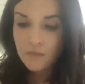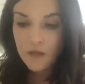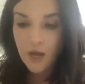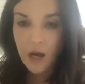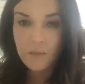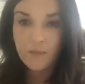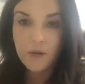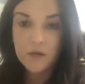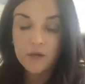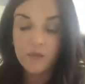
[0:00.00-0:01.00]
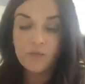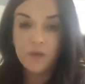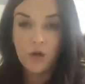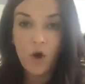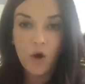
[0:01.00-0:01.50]
But
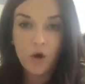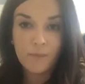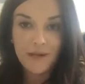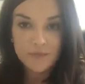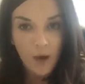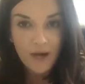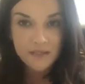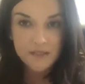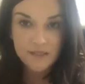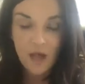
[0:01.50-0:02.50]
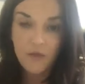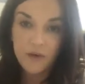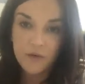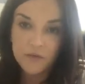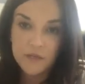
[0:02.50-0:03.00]
there are best practices out
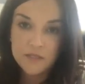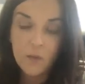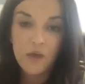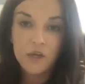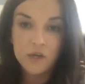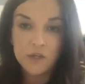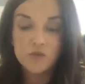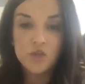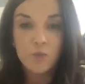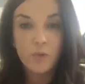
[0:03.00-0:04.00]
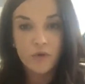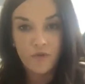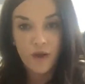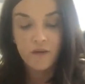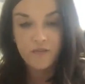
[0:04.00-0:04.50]
there and things that we can do to
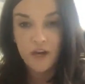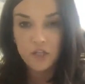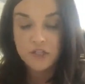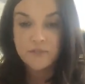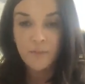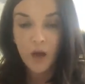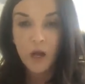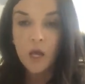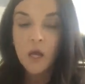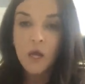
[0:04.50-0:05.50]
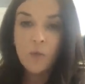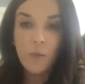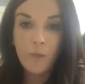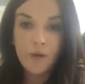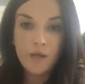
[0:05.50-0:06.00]
prevent infections. But
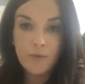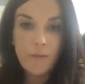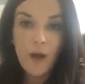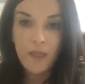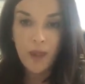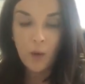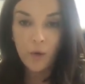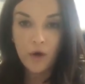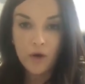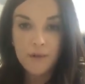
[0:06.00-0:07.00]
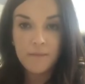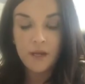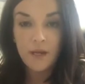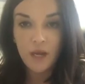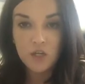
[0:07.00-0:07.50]
we want to keep in mind that we are in
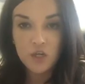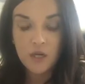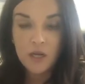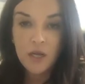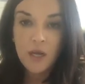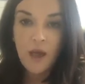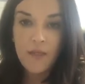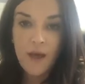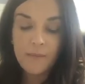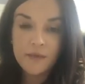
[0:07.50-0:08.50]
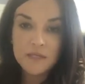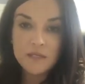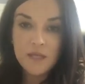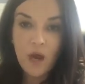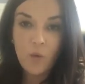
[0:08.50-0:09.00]
mitigation, and that
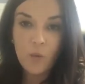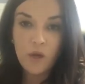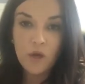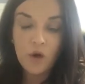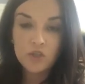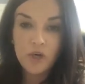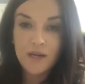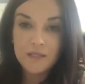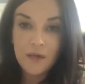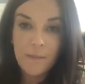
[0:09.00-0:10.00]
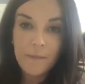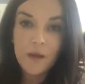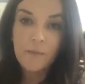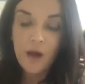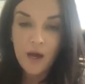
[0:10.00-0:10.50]
means that we are trying to
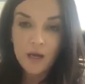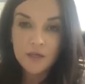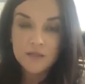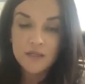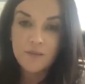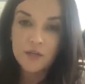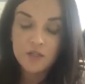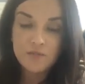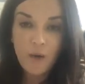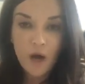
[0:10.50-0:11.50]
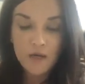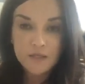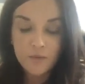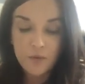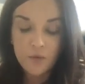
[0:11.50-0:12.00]
minimize as much as
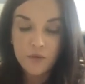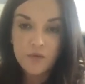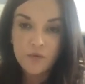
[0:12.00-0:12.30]
possible the